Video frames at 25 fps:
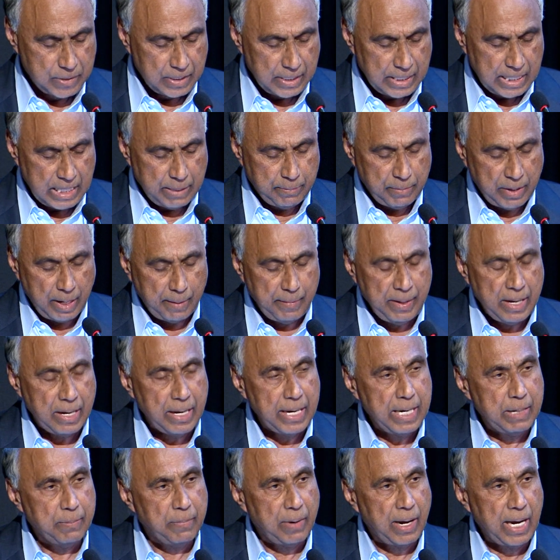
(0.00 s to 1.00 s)
In
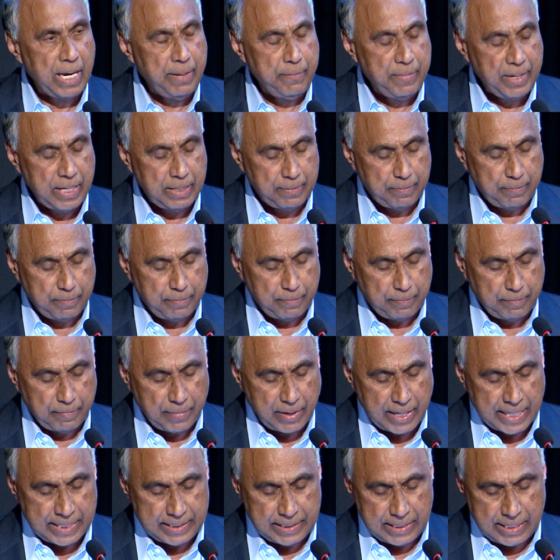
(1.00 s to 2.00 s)
my
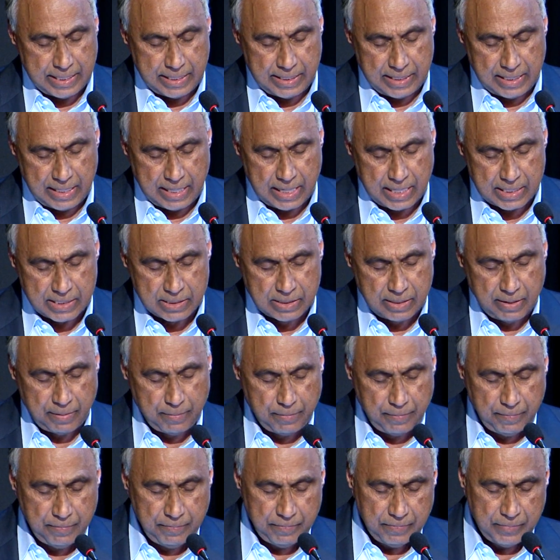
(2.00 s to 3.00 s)
mind, India has
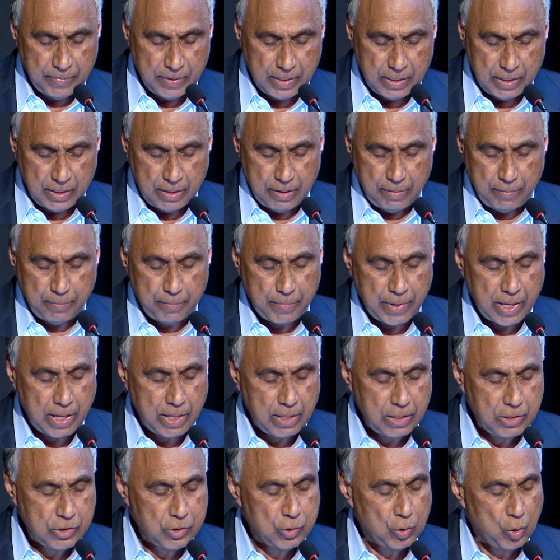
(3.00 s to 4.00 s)
come
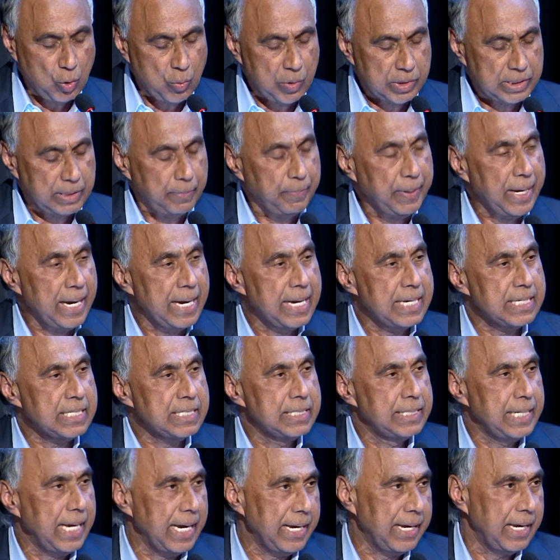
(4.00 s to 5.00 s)
miles over the
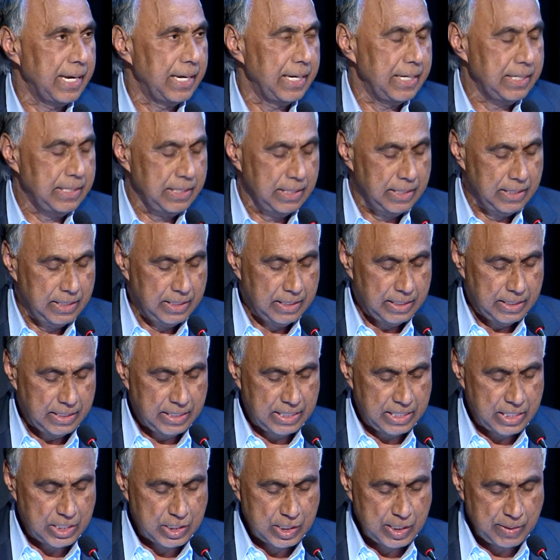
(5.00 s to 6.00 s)
past decade
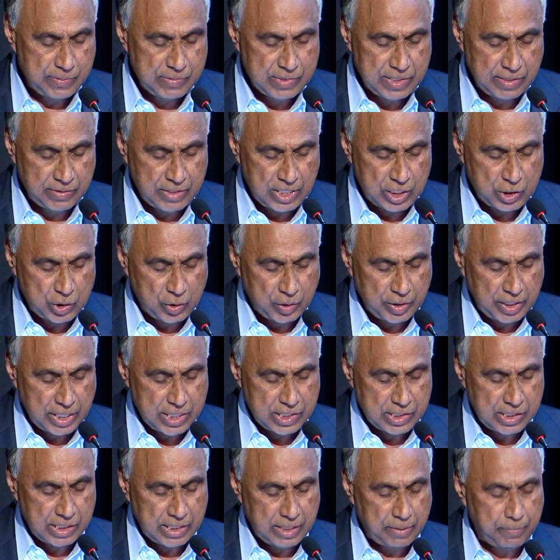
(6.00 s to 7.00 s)
in terms of the
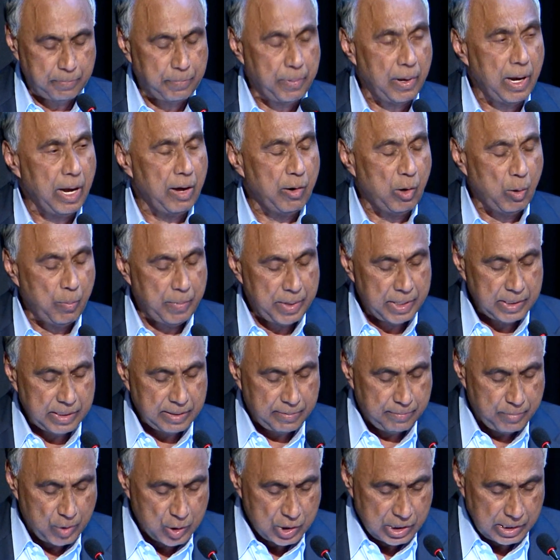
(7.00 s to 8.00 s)
educational empowerment
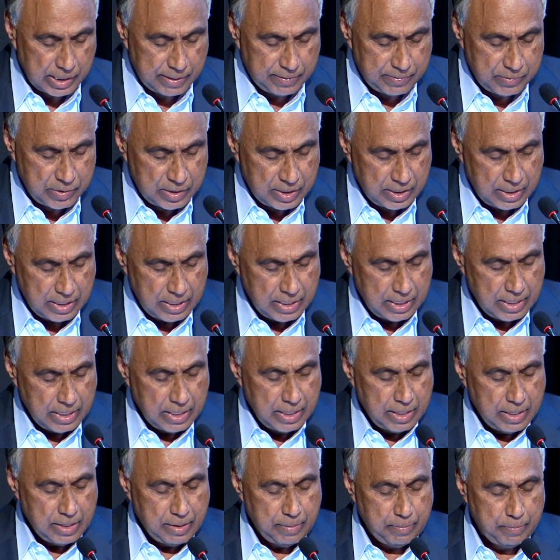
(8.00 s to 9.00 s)
of Muslims,
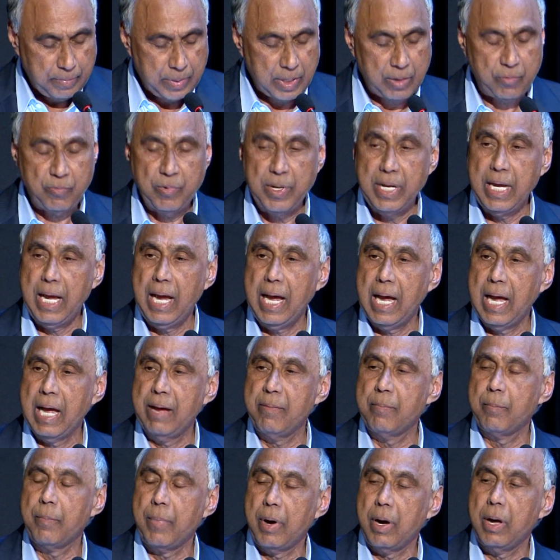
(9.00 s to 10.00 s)
but we
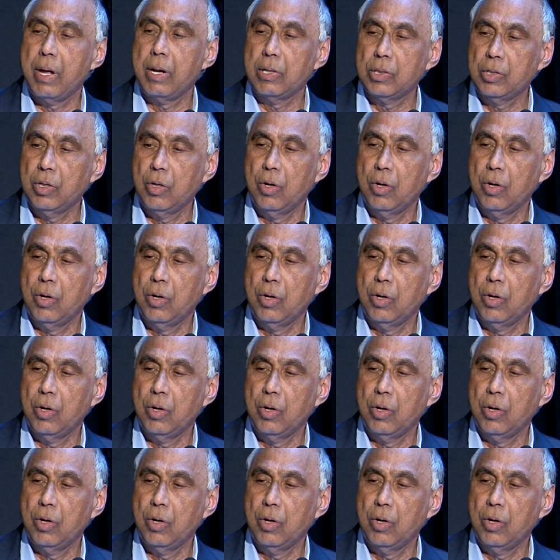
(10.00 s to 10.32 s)
have miles to